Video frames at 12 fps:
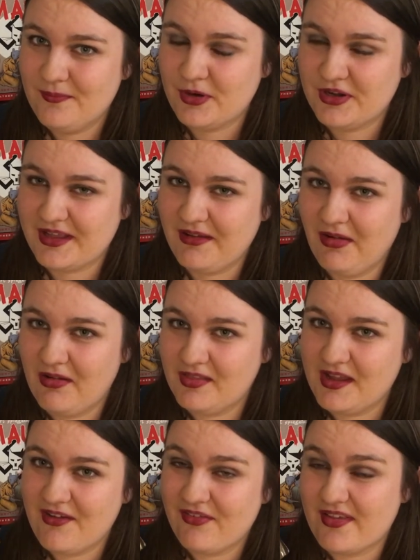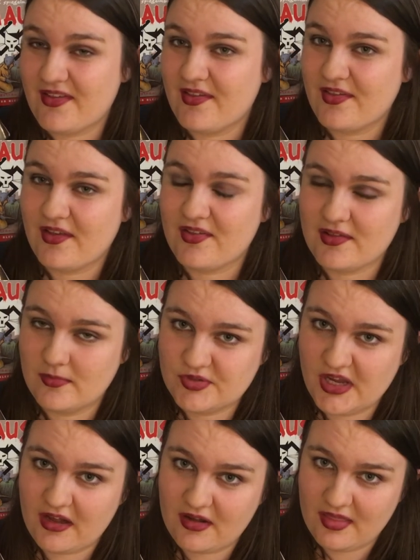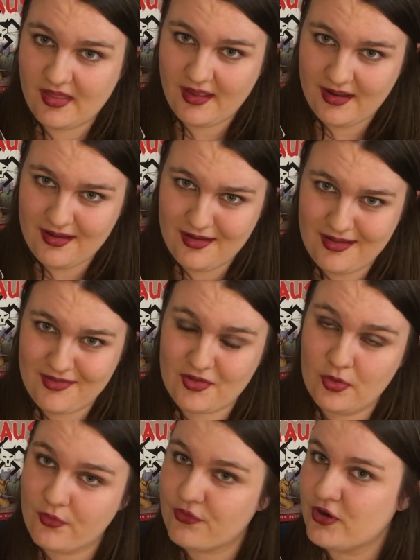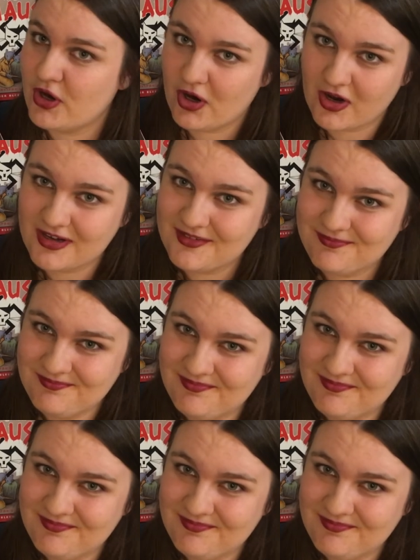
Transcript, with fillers: particularly if this is a subject that is close to your heart.